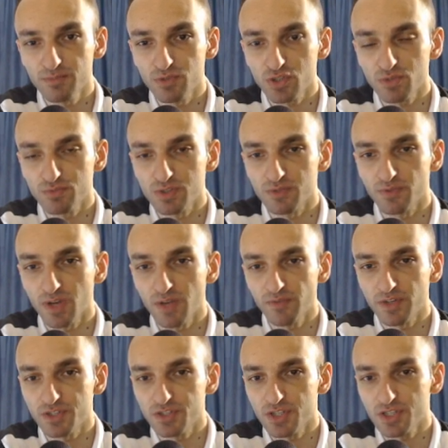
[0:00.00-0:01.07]
bishop g5,
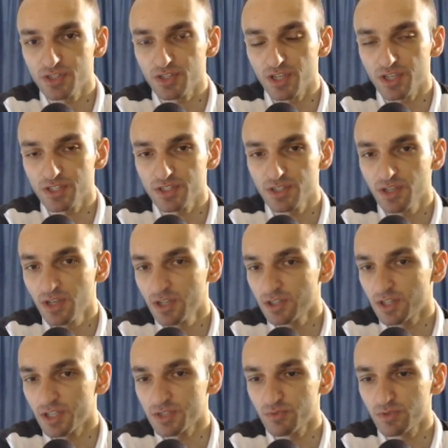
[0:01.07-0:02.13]
h6 takes
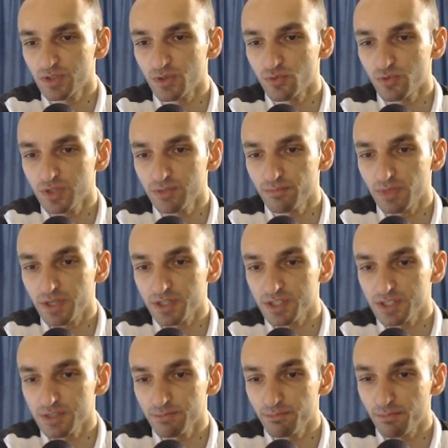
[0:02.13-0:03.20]
with the queen. Black
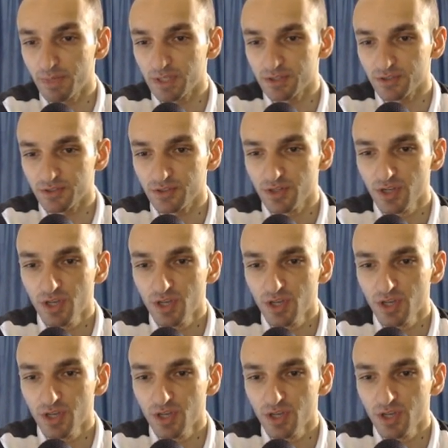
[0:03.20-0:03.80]
is better.